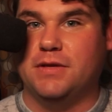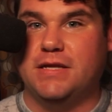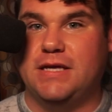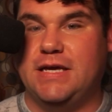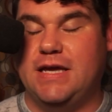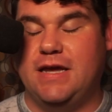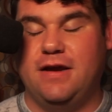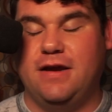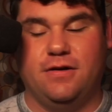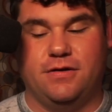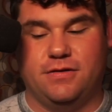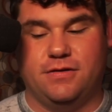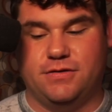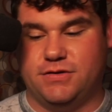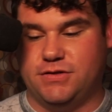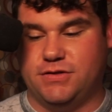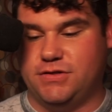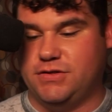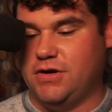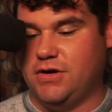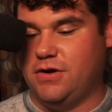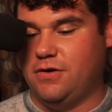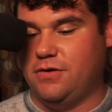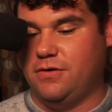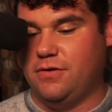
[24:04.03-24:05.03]
of years.
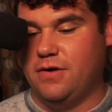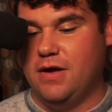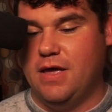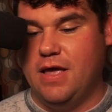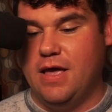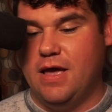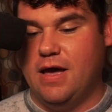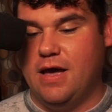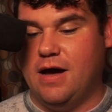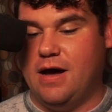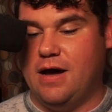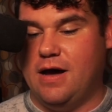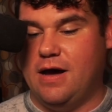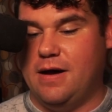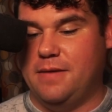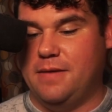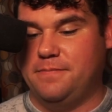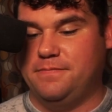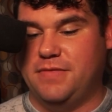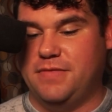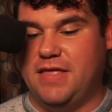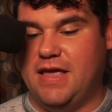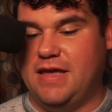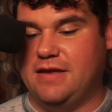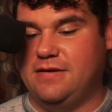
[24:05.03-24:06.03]
So
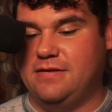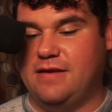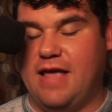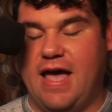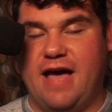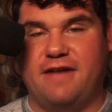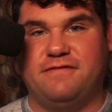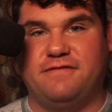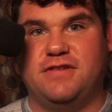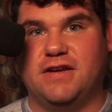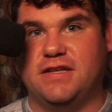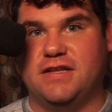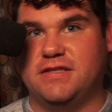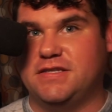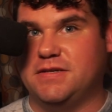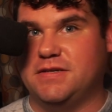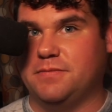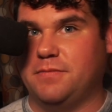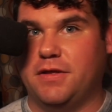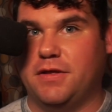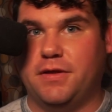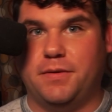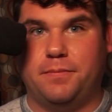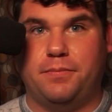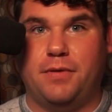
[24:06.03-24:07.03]
they have done
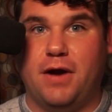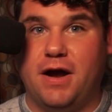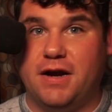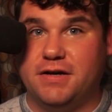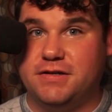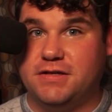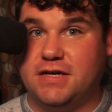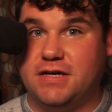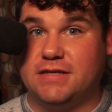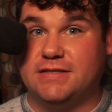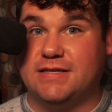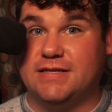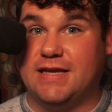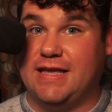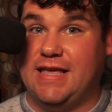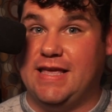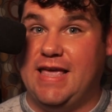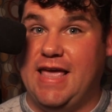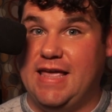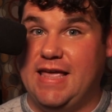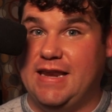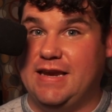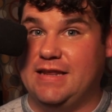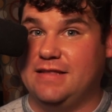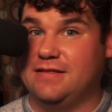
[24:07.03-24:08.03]
some other projects like
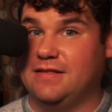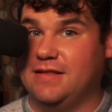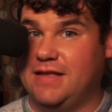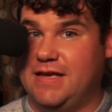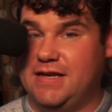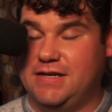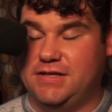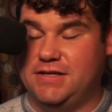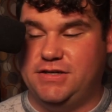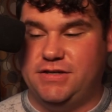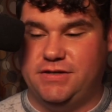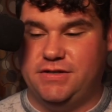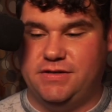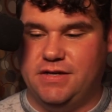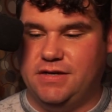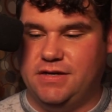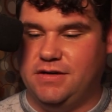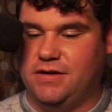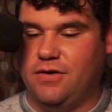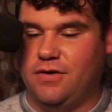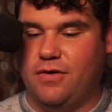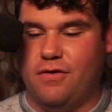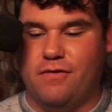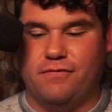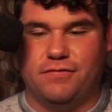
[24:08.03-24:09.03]
Kane and Lynch,
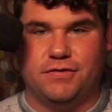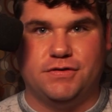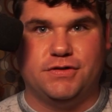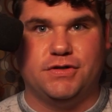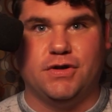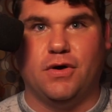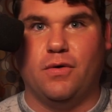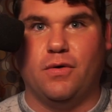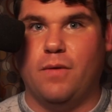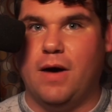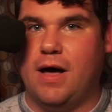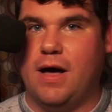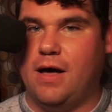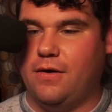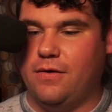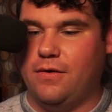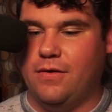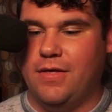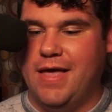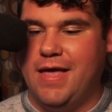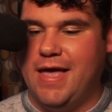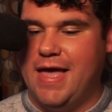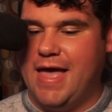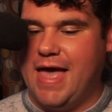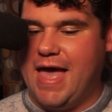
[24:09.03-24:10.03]
didn't go over so
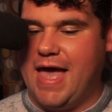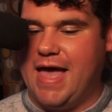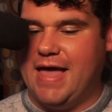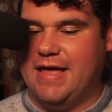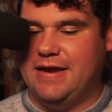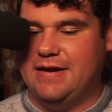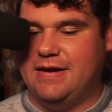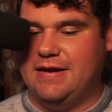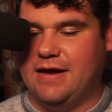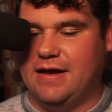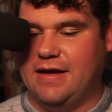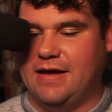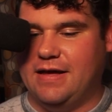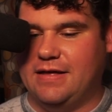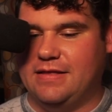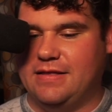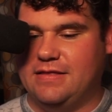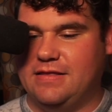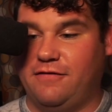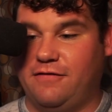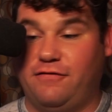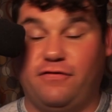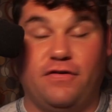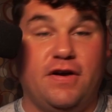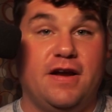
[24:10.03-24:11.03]
well. And
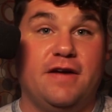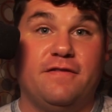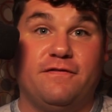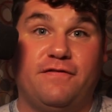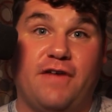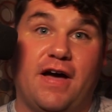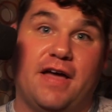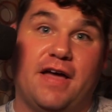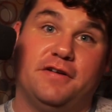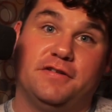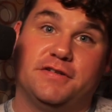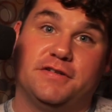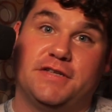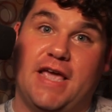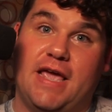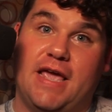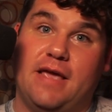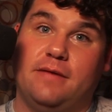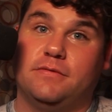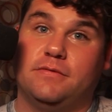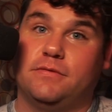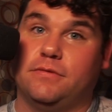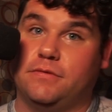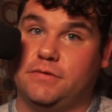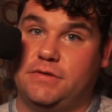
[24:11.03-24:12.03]
the Freedom Fighters
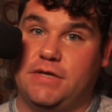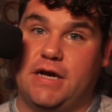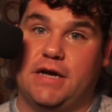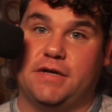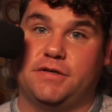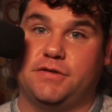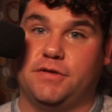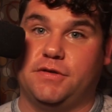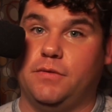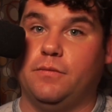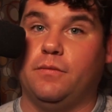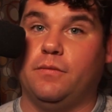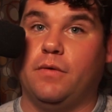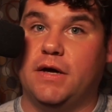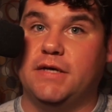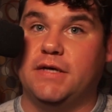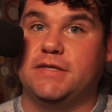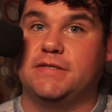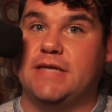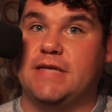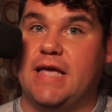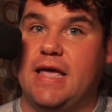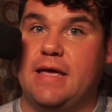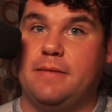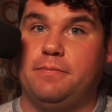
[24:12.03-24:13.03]
games was
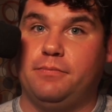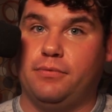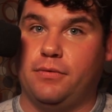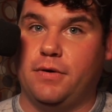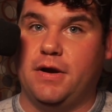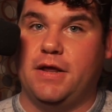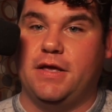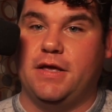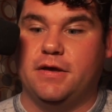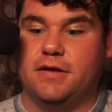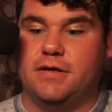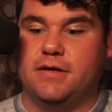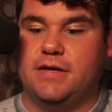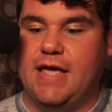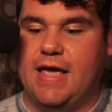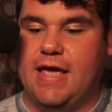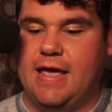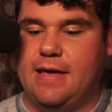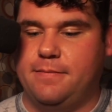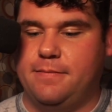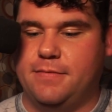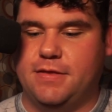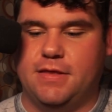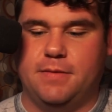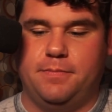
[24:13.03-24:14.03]
a pretty good
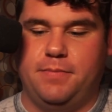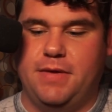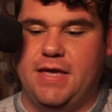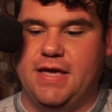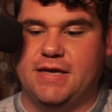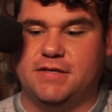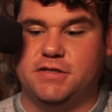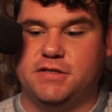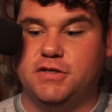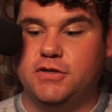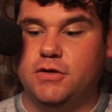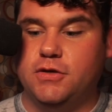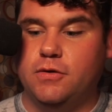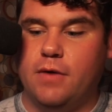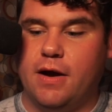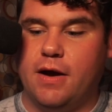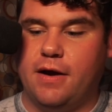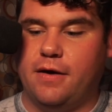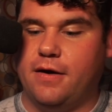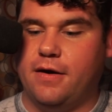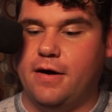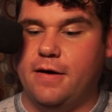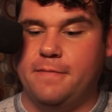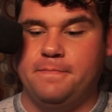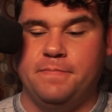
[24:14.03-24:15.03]
game in the PS2
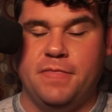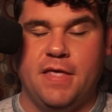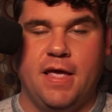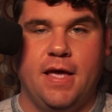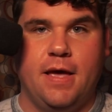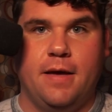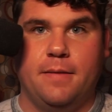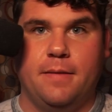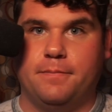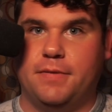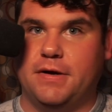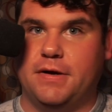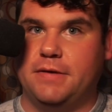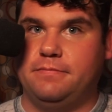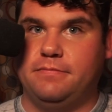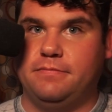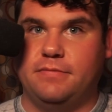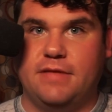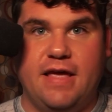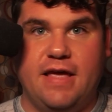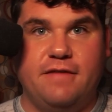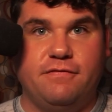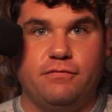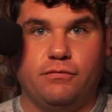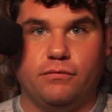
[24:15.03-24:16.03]
era, but
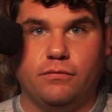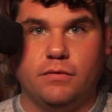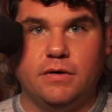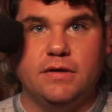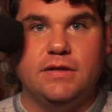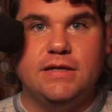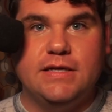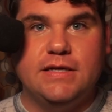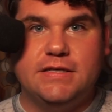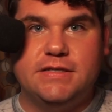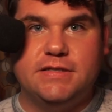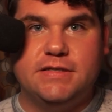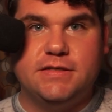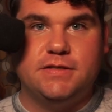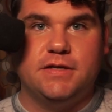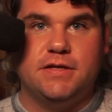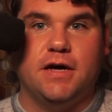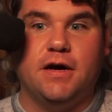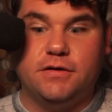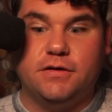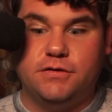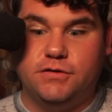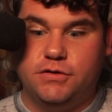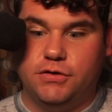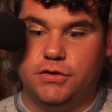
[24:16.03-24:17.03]
they've really
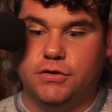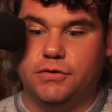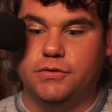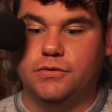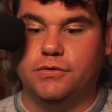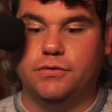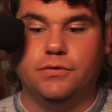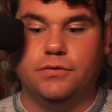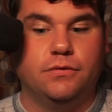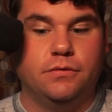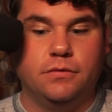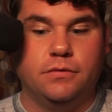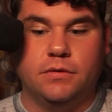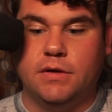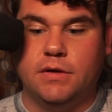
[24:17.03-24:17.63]
stuck to